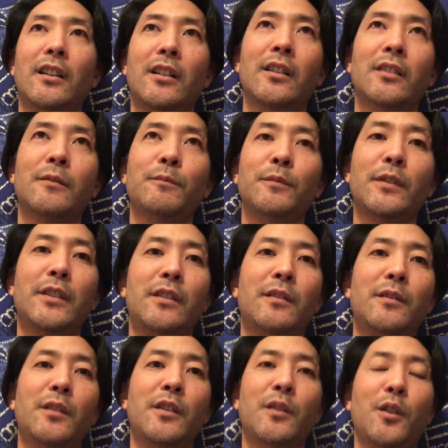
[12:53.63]
Um,
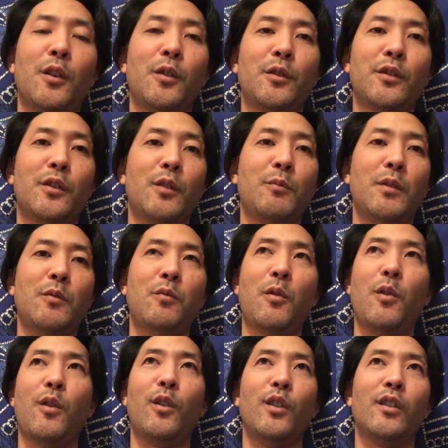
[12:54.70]
you know, there's going to be
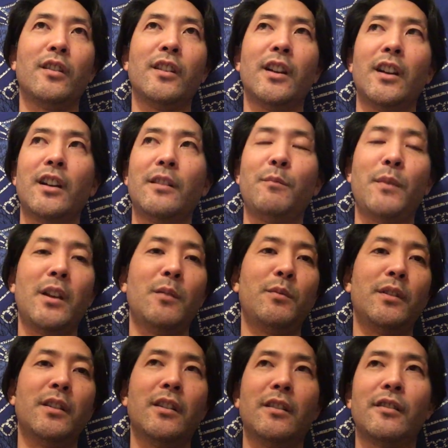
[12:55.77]
war
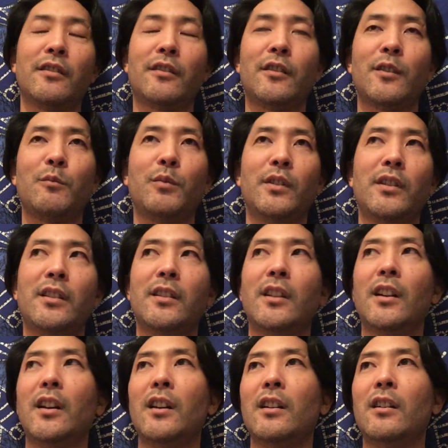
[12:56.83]
maybe, and there's going to be
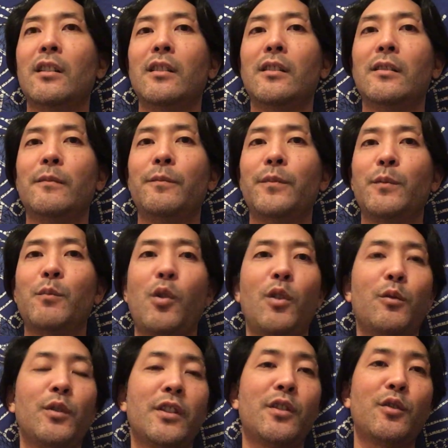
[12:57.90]
um,
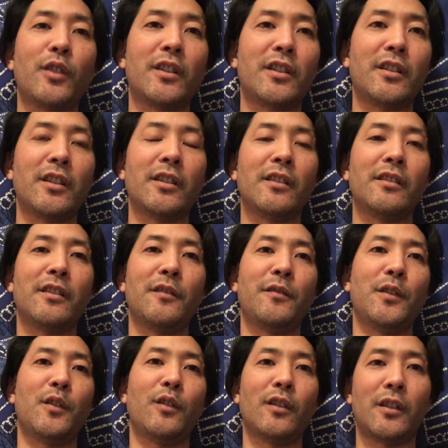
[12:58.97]
more restrictions
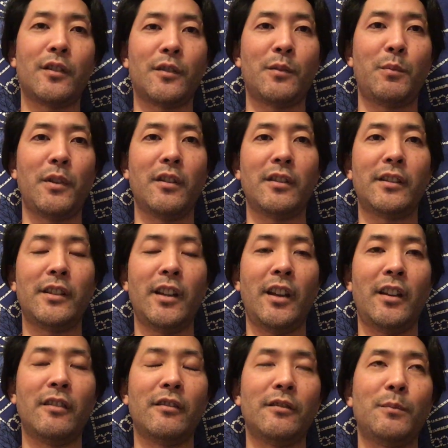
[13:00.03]
if you're a conspiracy
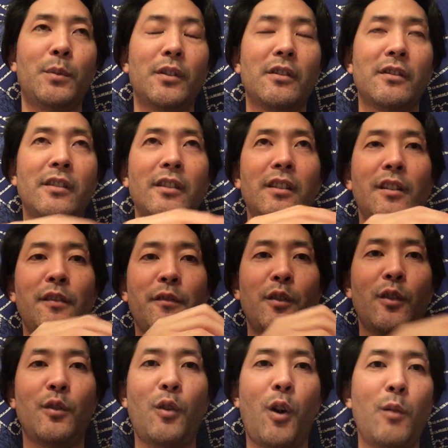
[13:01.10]
angle person. And if
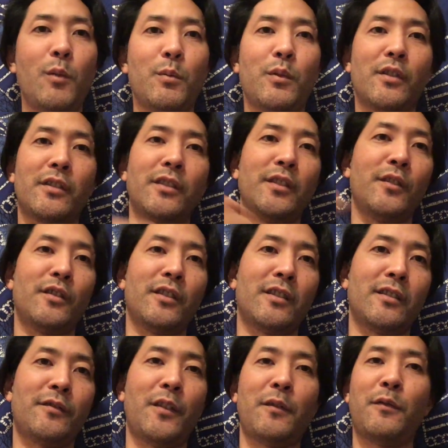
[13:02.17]
you're a normal person, you're
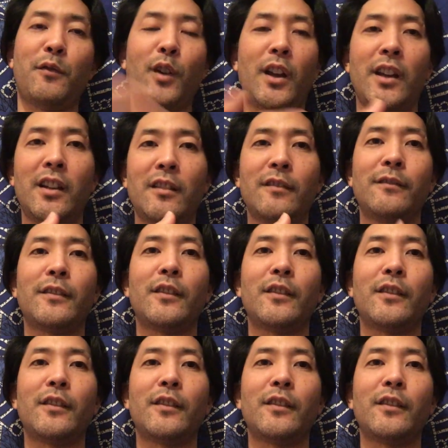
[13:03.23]
just afraid of